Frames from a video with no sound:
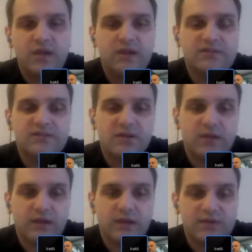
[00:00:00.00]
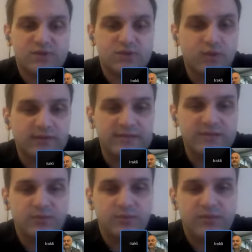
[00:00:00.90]
So a short list
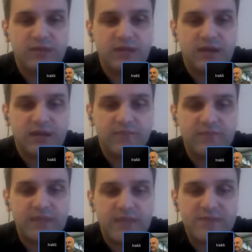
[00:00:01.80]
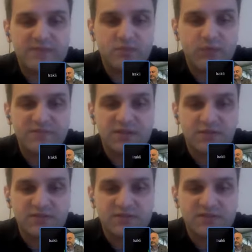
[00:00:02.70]
would be Amazon Web
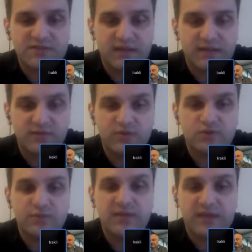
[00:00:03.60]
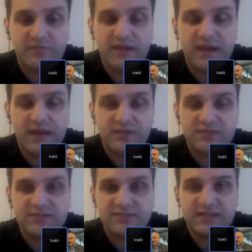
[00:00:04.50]
Services, a new streaming API
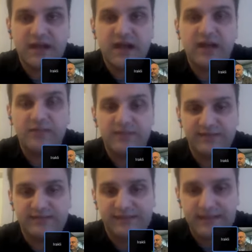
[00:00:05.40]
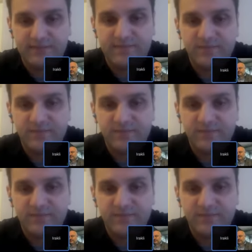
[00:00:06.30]
uses HAL media type,